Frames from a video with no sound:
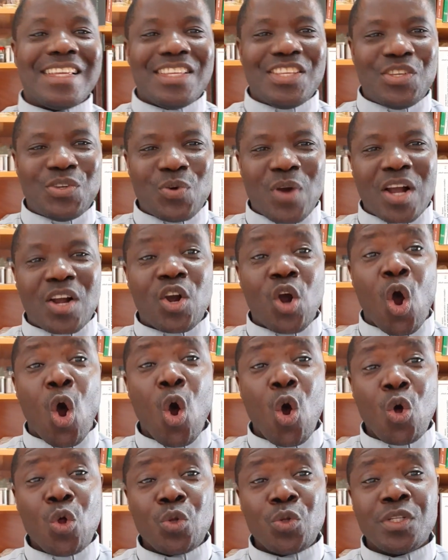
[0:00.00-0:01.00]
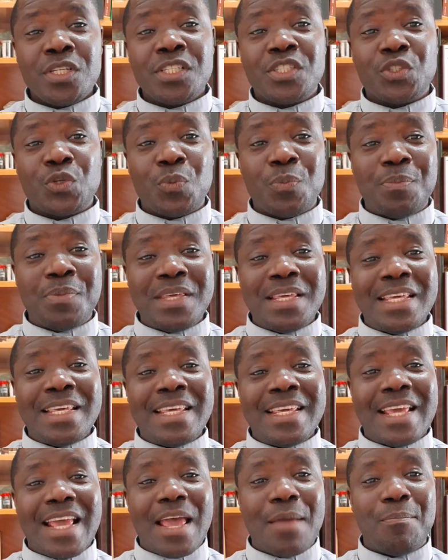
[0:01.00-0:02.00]
You are called to
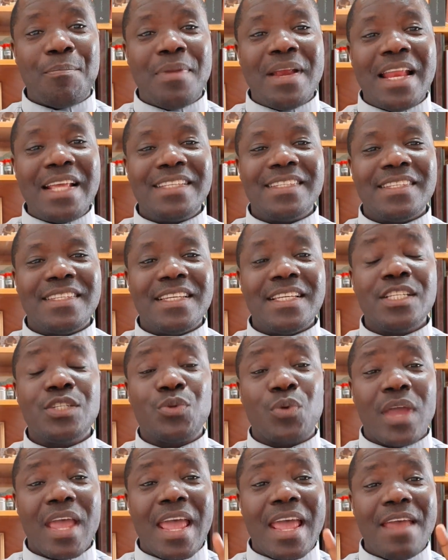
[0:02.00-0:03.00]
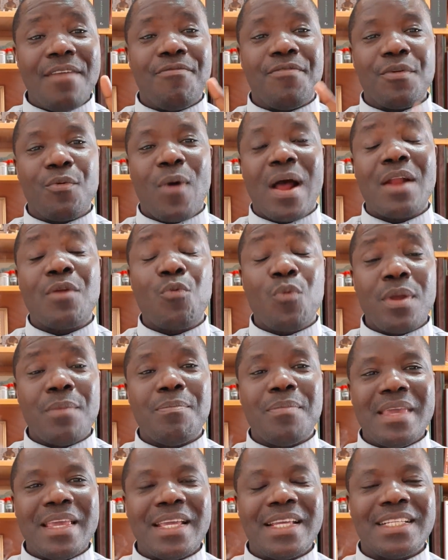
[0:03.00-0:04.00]
be a blessing to everyone we
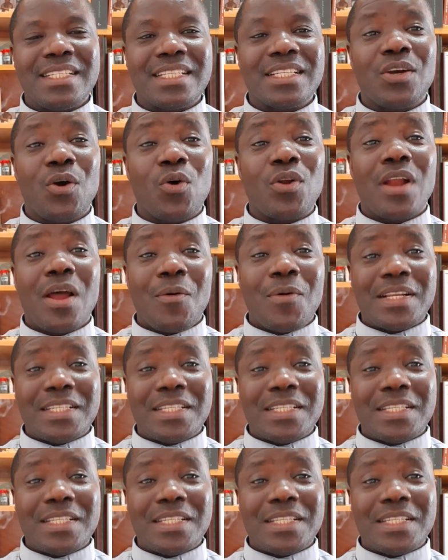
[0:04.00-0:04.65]
meet on our